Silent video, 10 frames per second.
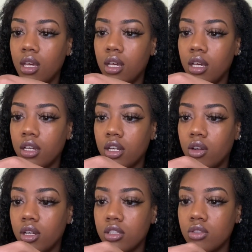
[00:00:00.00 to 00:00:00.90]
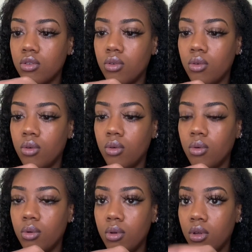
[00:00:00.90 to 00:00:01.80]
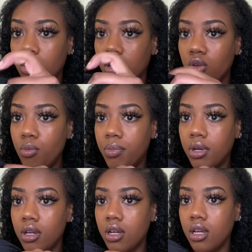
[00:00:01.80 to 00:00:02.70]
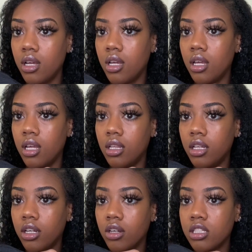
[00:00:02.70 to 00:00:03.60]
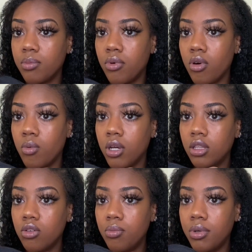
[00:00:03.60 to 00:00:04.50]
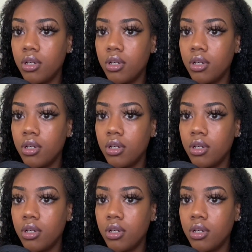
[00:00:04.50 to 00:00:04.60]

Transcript: and you're going to loop, and then you're going to pull one loop